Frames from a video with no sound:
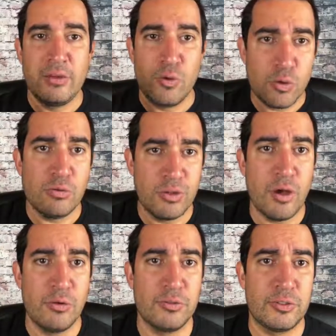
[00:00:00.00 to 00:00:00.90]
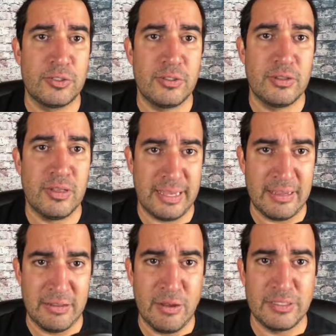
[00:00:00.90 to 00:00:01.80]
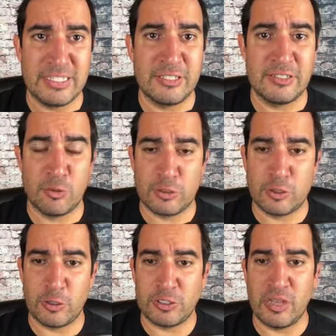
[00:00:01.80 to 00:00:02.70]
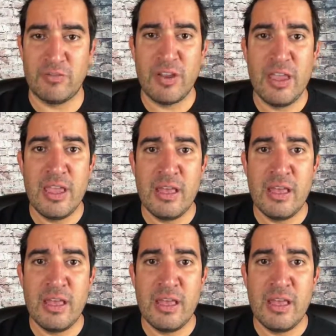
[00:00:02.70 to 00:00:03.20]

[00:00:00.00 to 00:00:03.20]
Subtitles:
Google knows that sort of stuff.